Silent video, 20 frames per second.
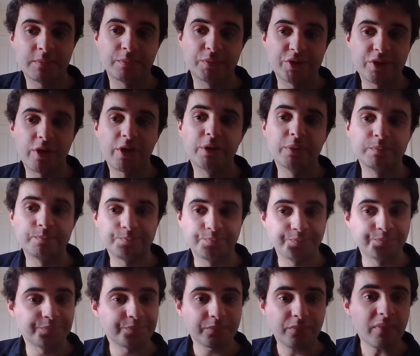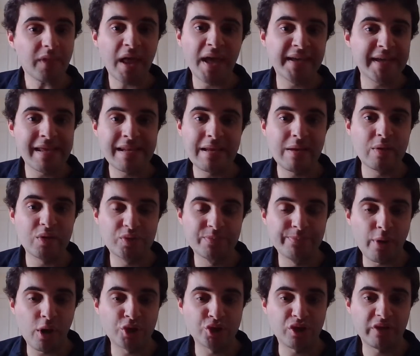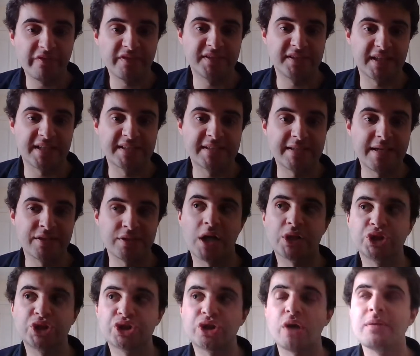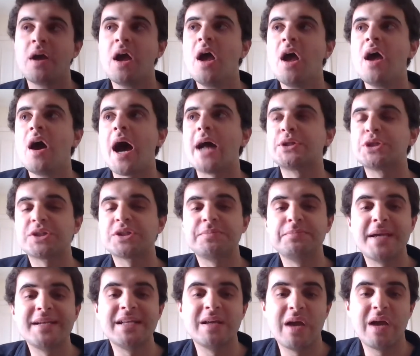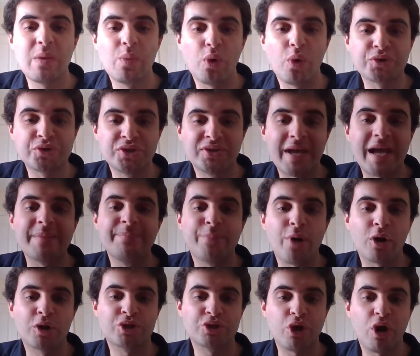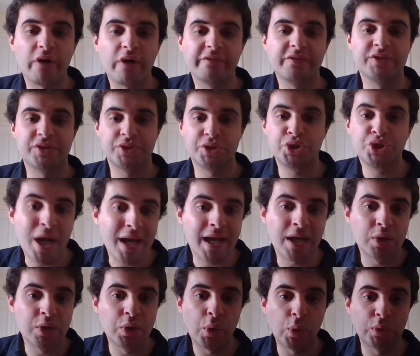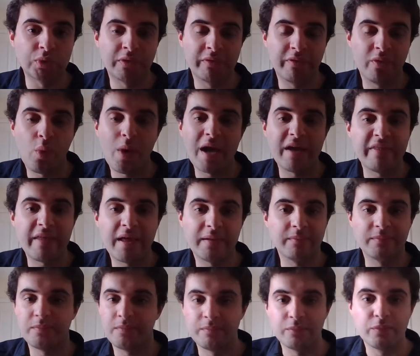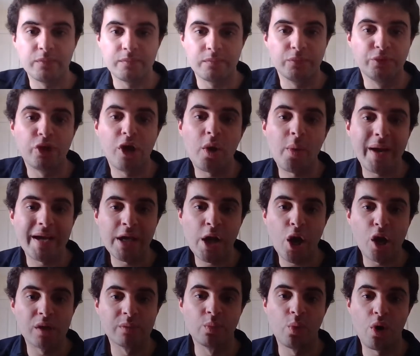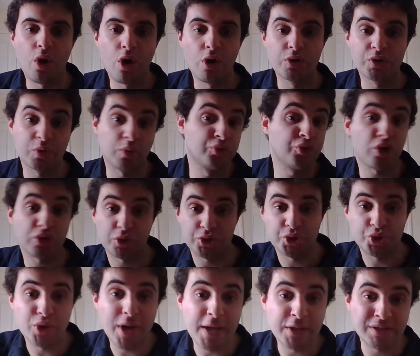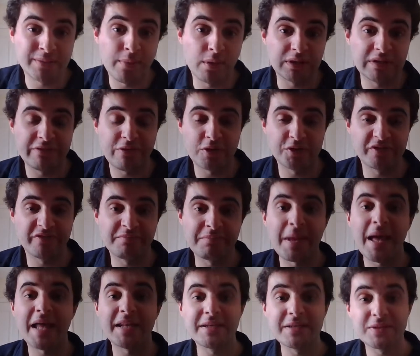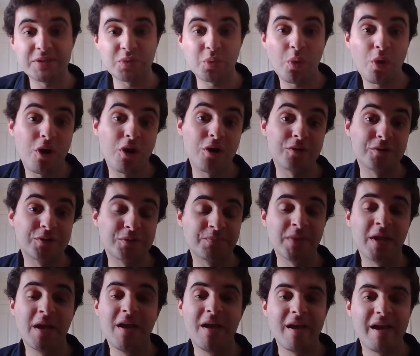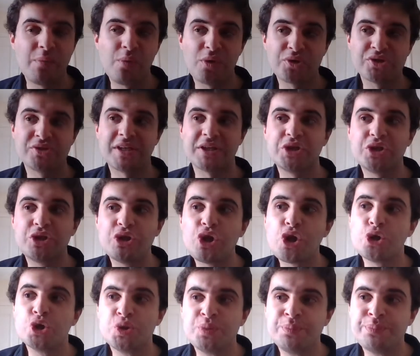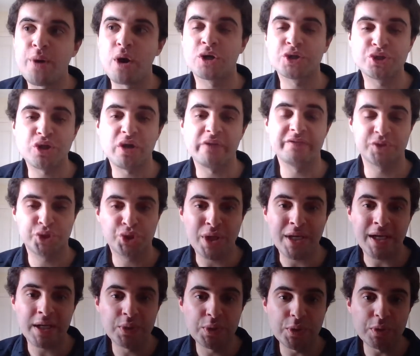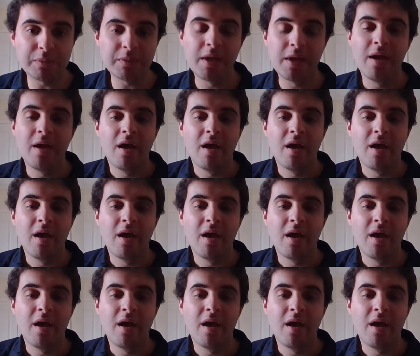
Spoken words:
So again, it was a box office success. I just mean it wasn't a box office juggernaut the way that No Way Home was, or Doctor Strange in the Multiverse of Madness was. It wasn't a huge box office juggernaut.